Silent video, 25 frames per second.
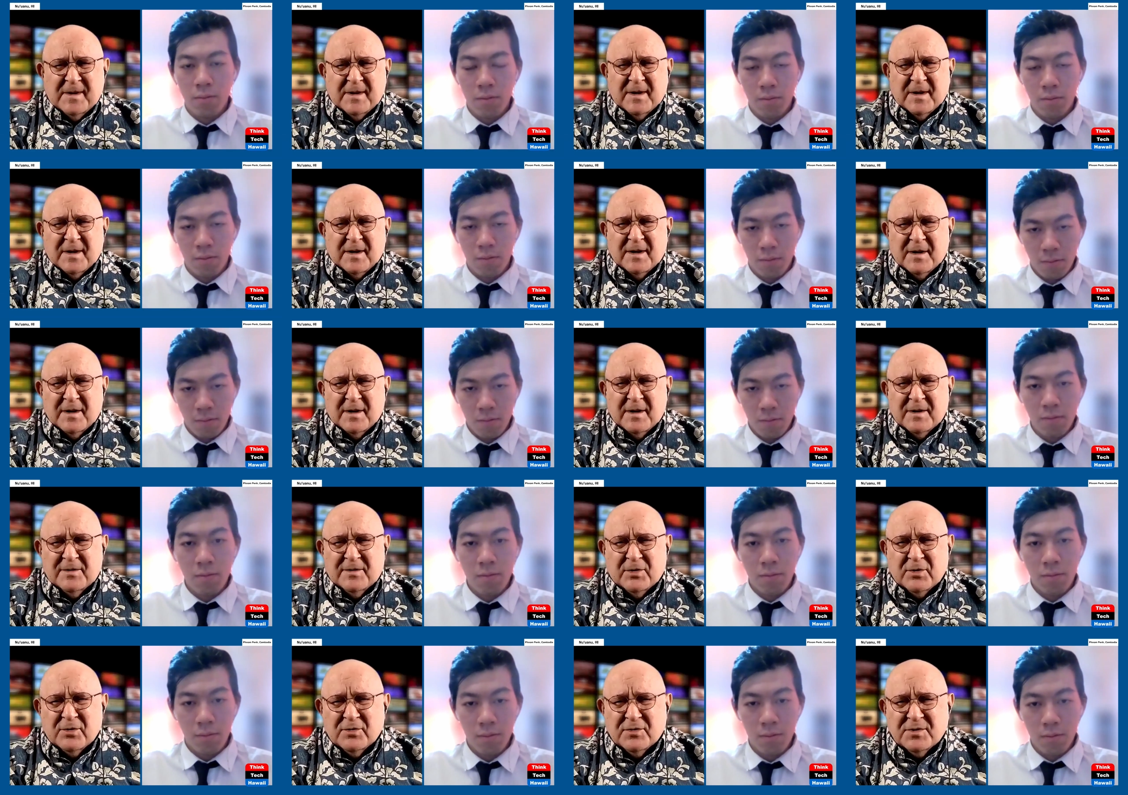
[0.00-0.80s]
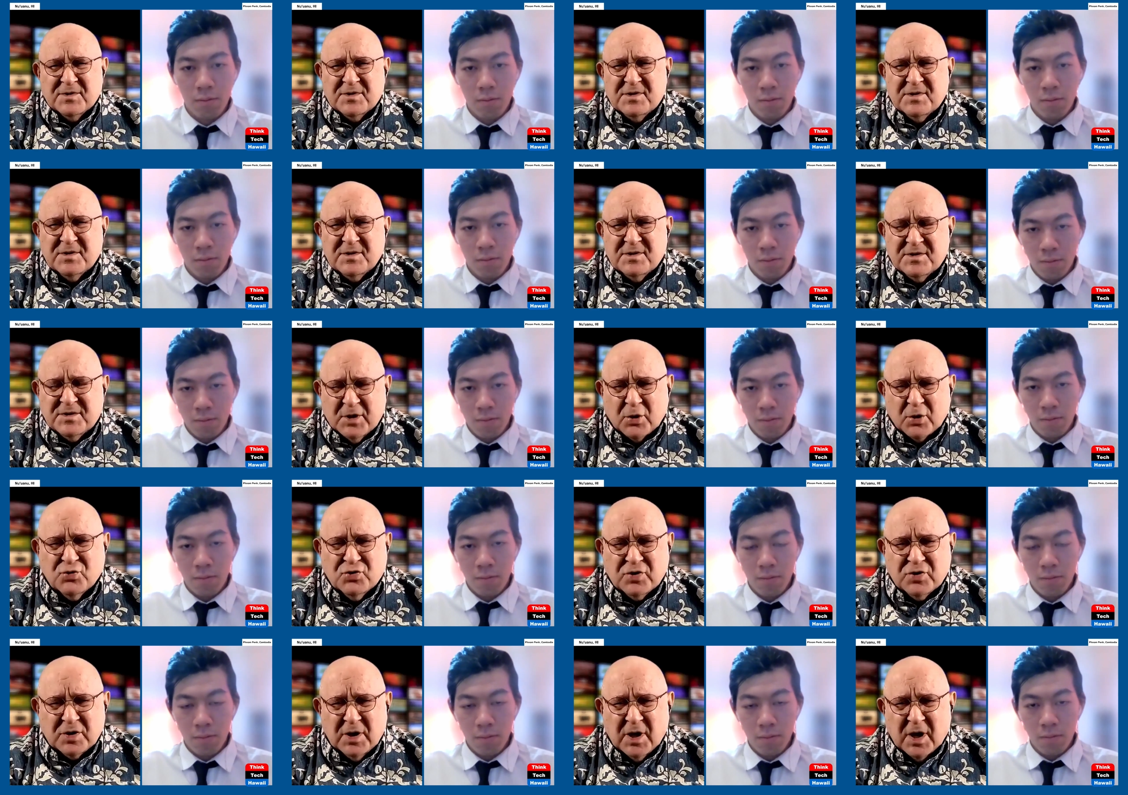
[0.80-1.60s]
Speaker 1: uh, to
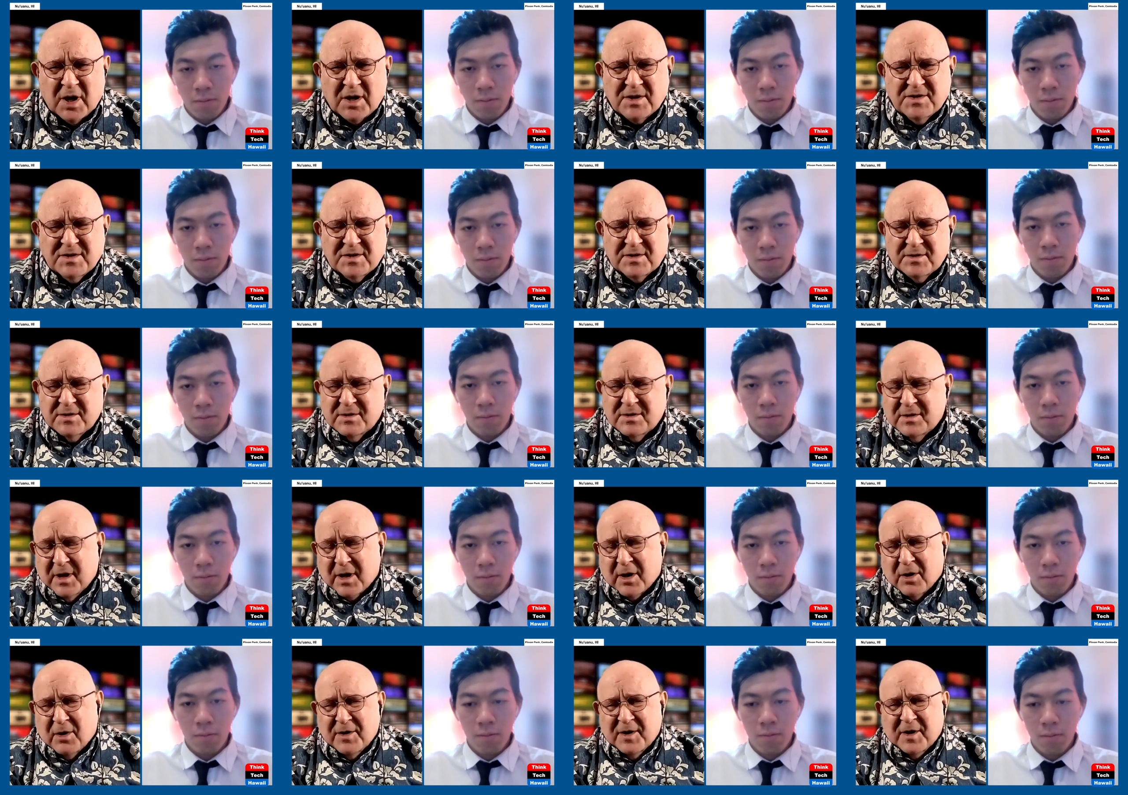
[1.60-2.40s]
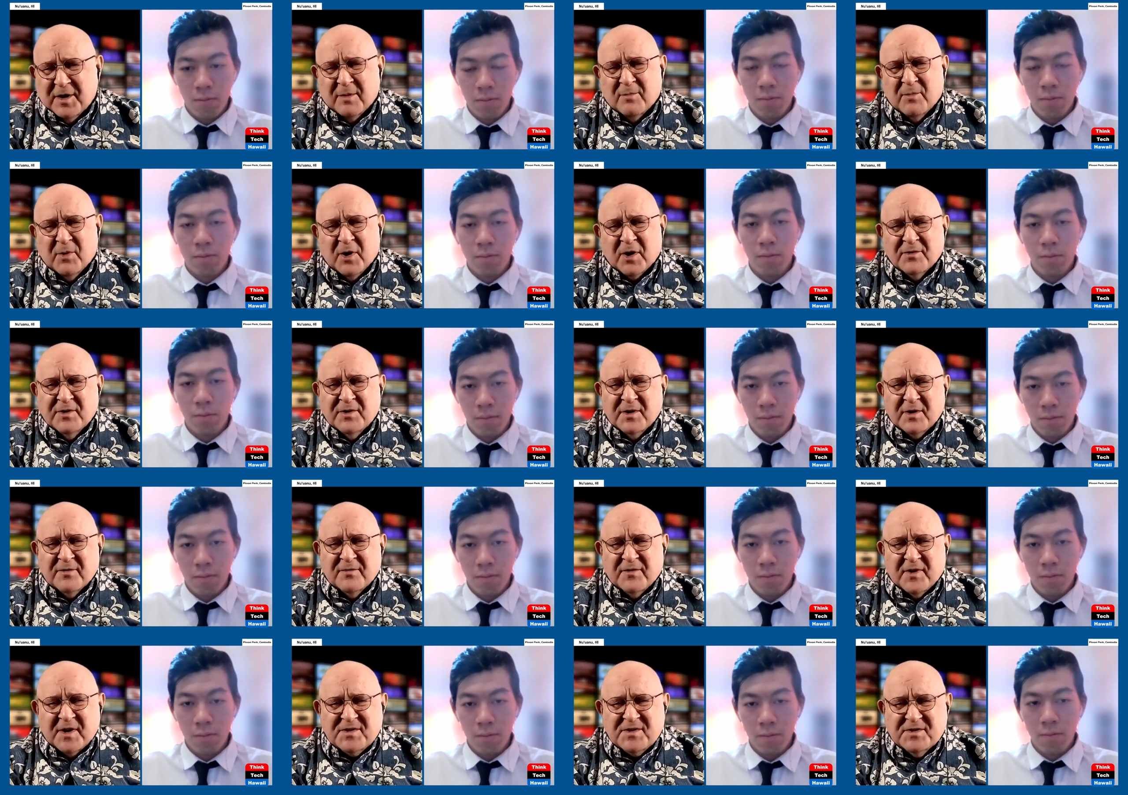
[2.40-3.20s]
socialize it not only among the
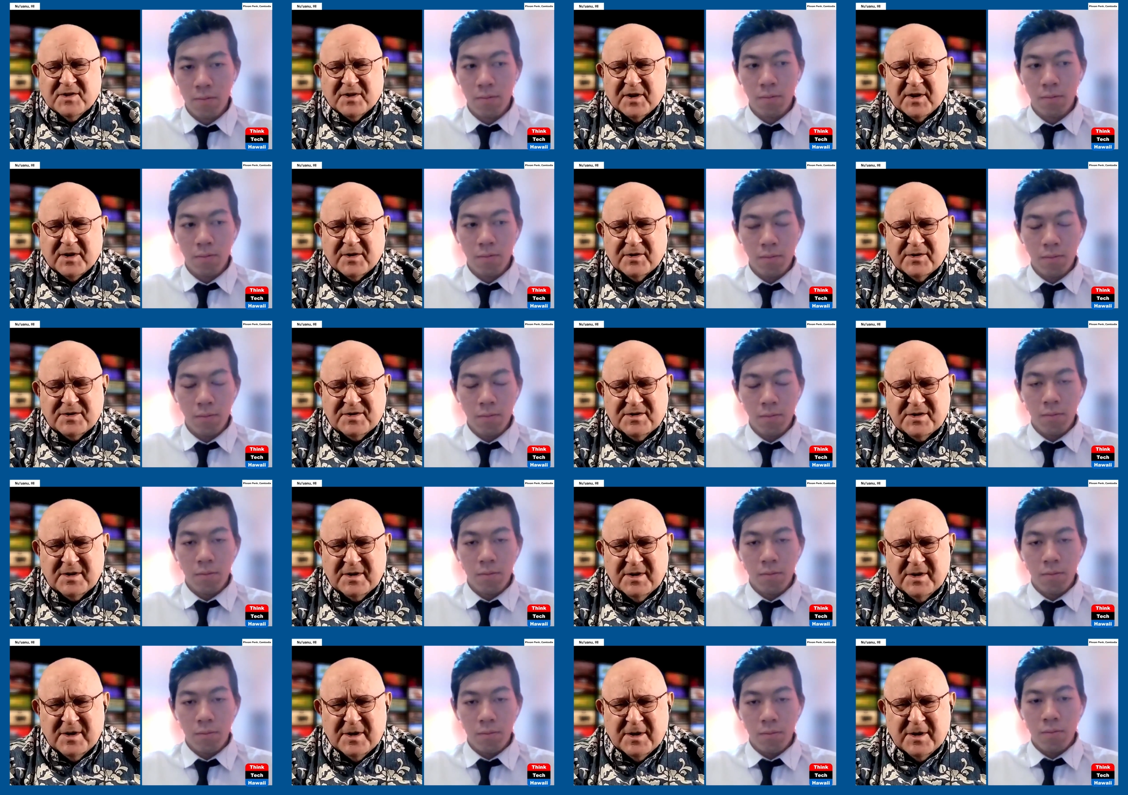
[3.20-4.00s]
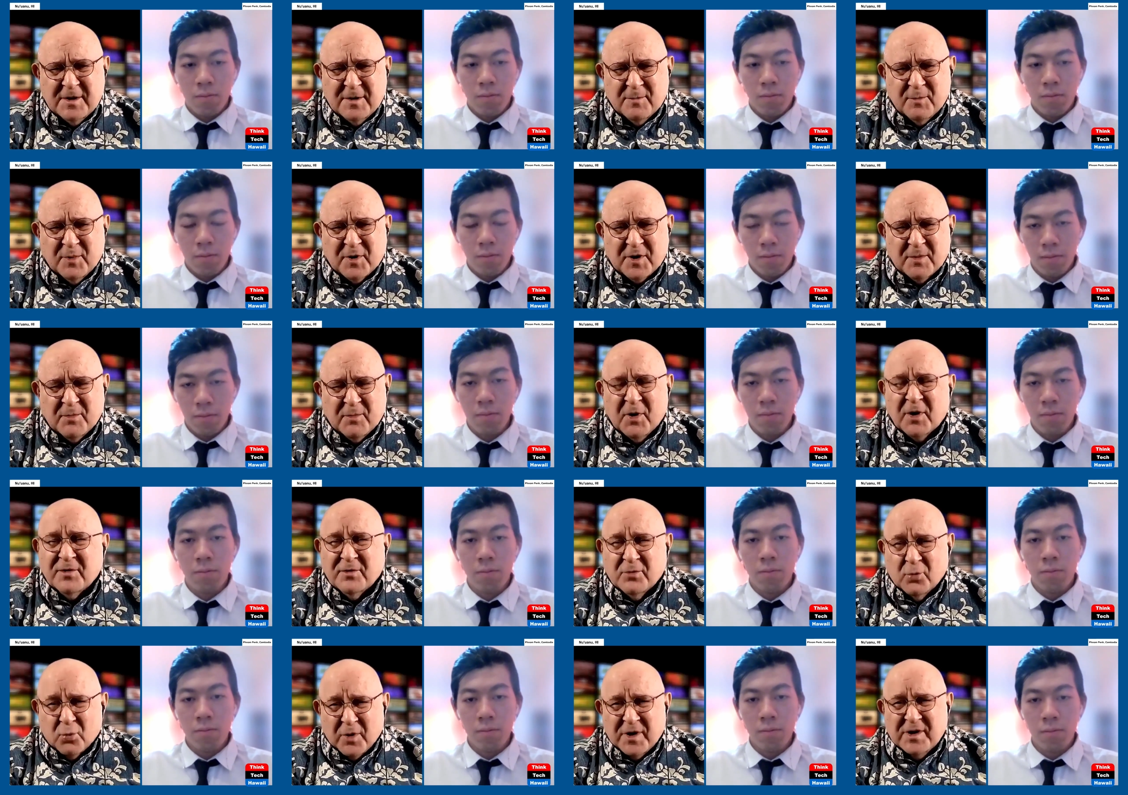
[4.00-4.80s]
investigators but
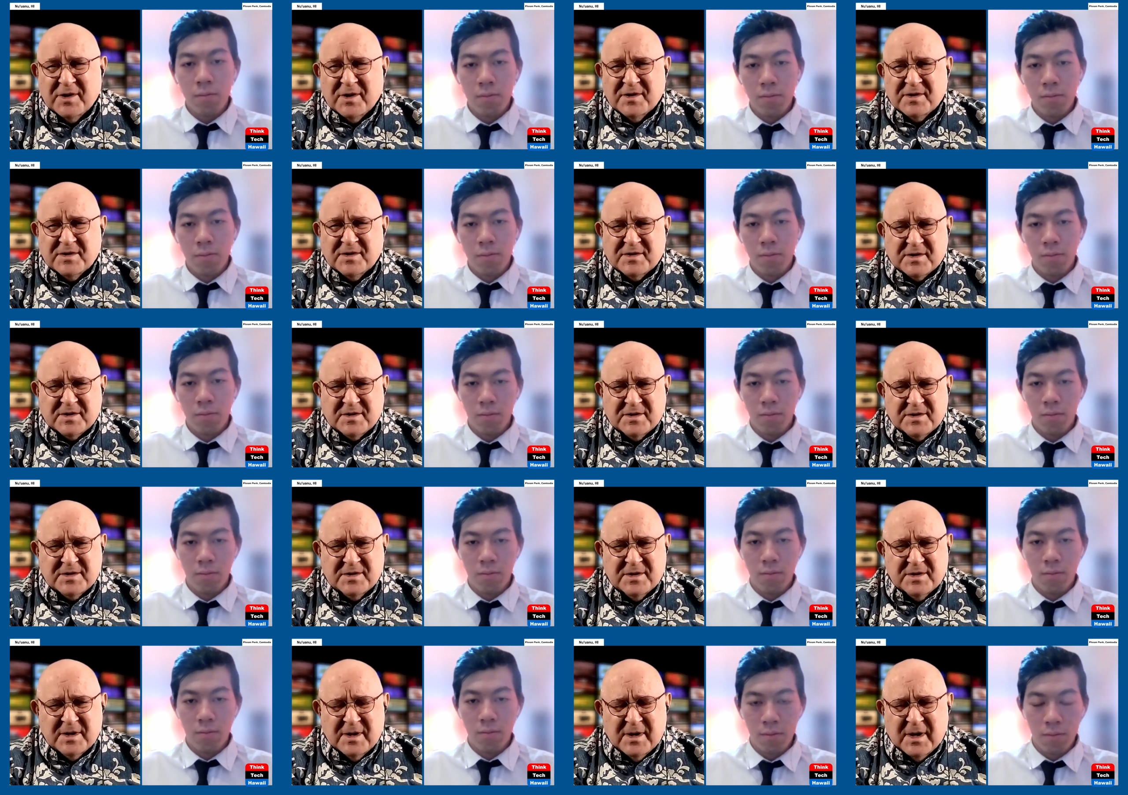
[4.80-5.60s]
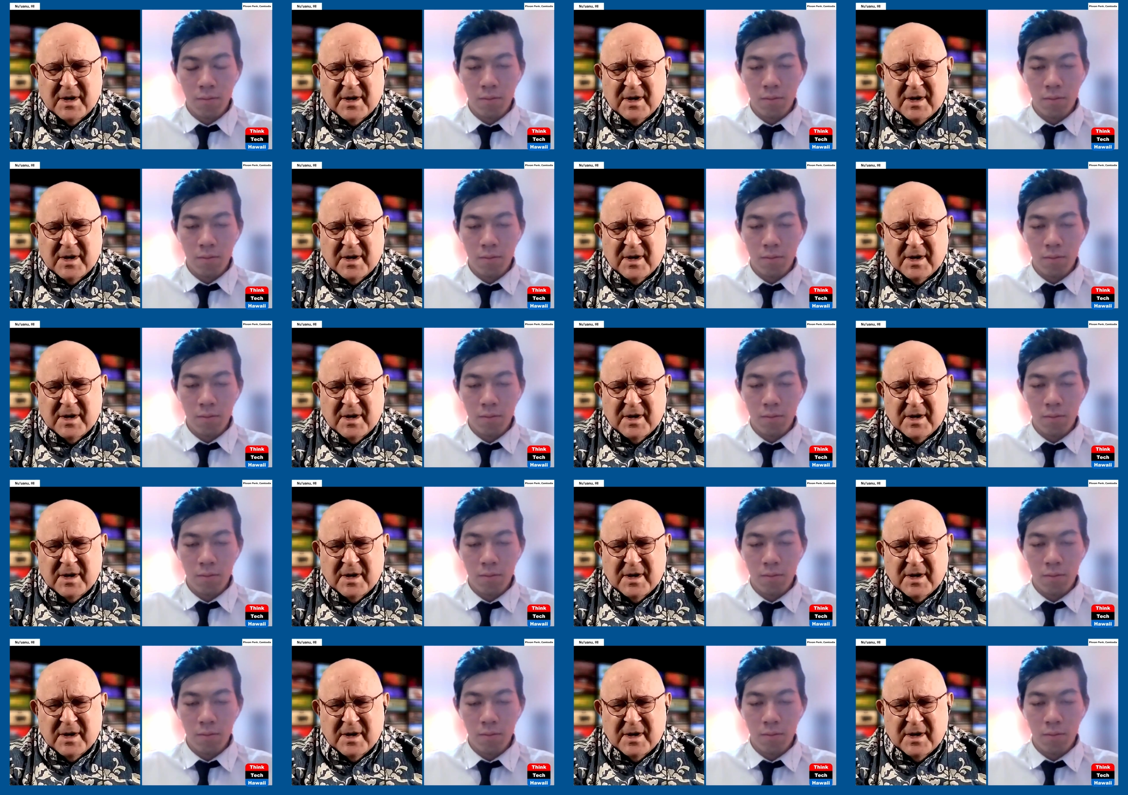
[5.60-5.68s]
among mm-hmm. the witnesses.